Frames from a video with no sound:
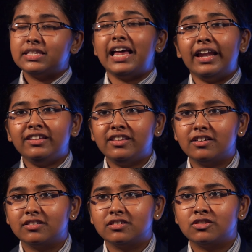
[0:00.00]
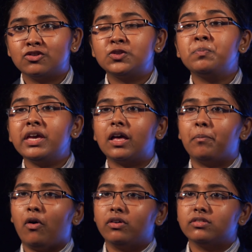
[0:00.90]
Standing here to speak
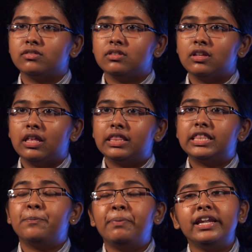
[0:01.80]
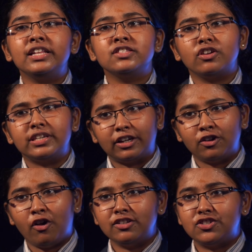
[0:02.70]
about the dependence on
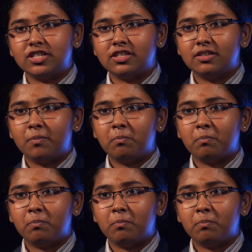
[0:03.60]
technology